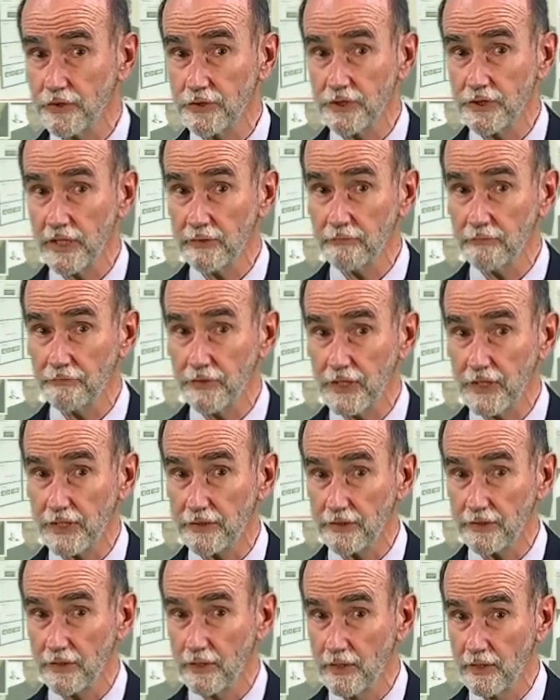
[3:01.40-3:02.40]
to 10 feet.
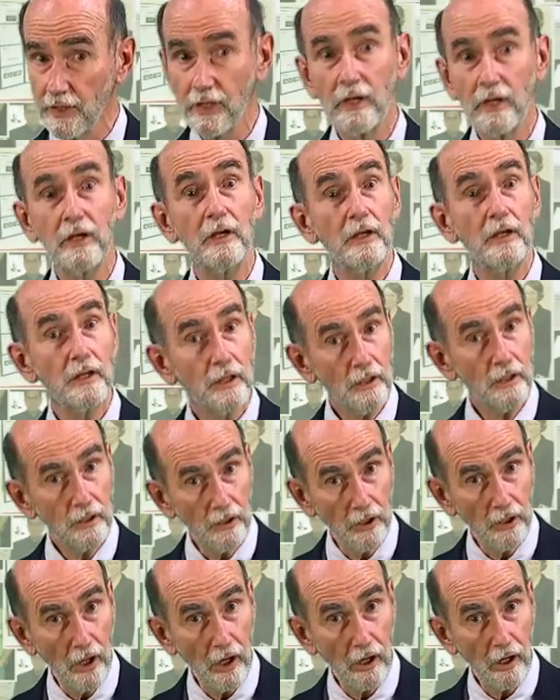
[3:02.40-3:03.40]

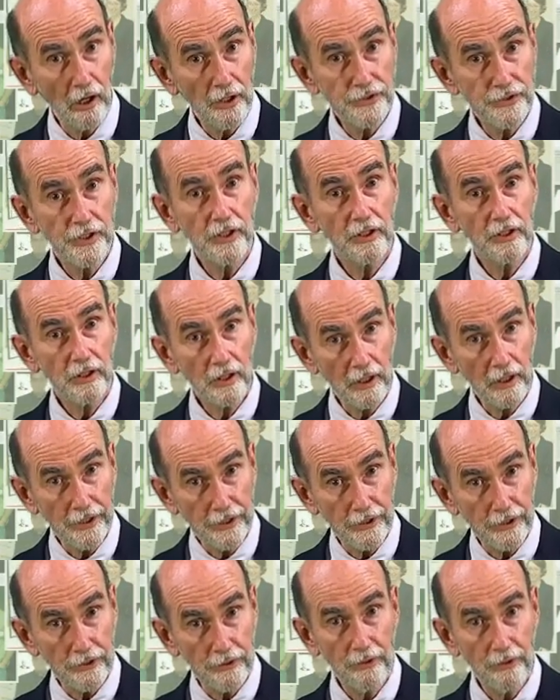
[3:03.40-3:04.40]
Large,
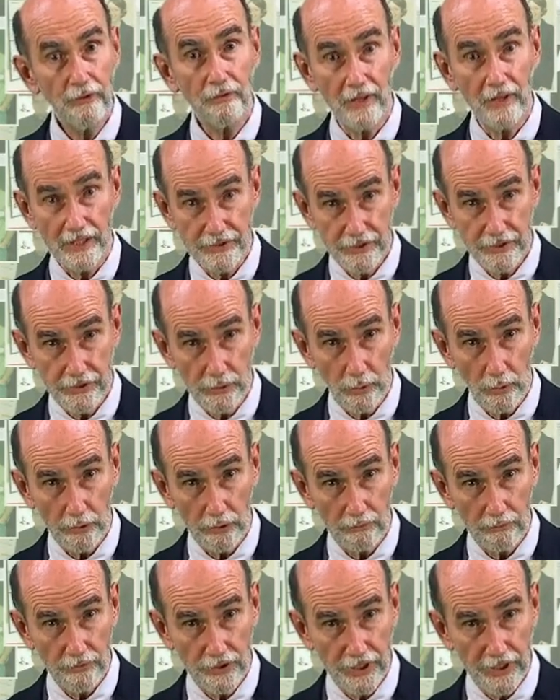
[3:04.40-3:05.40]
clear. That's the
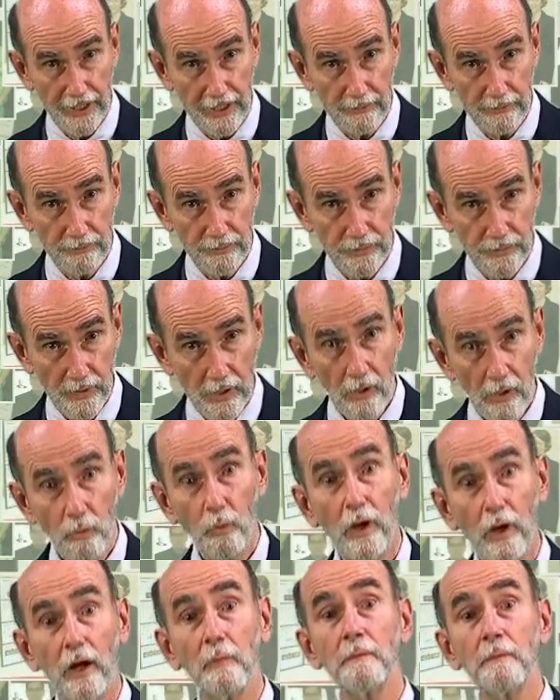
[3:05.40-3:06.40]
order of the day.
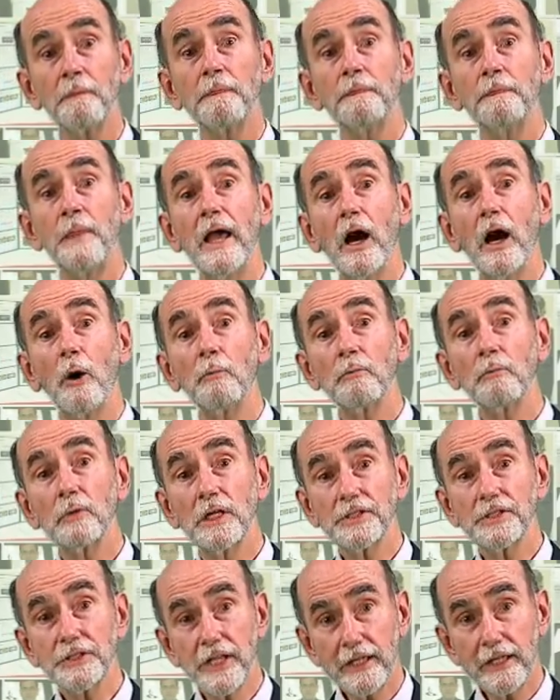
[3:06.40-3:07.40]
Well, now,
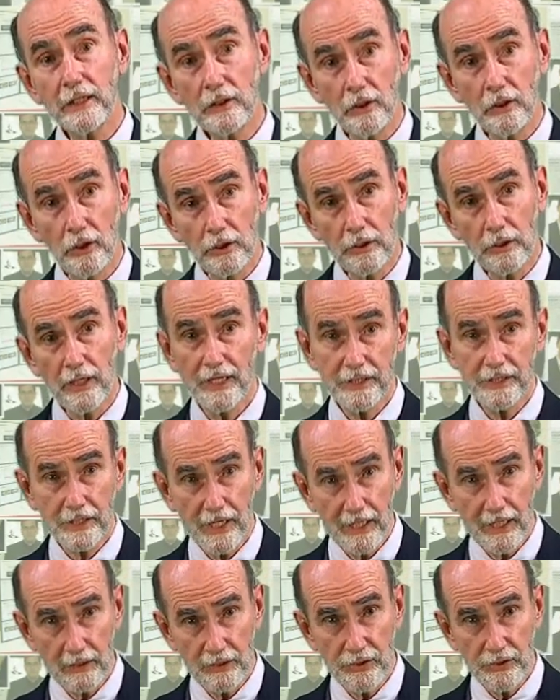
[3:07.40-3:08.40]
let's take a look at
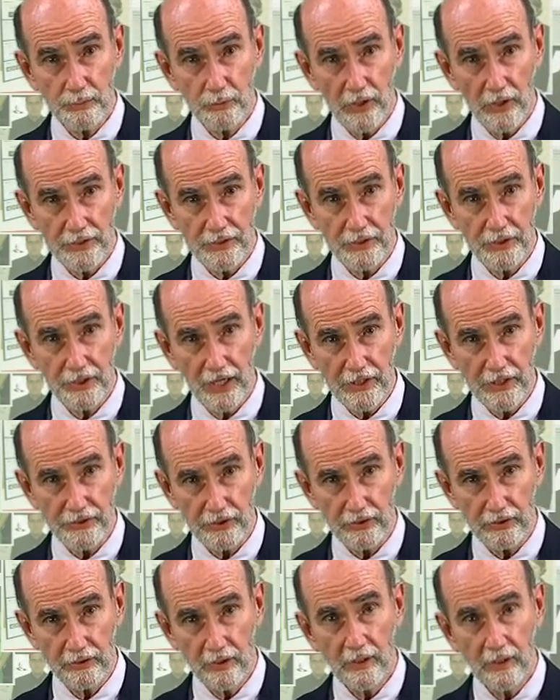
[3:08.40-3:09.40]
Caitlin's presentation.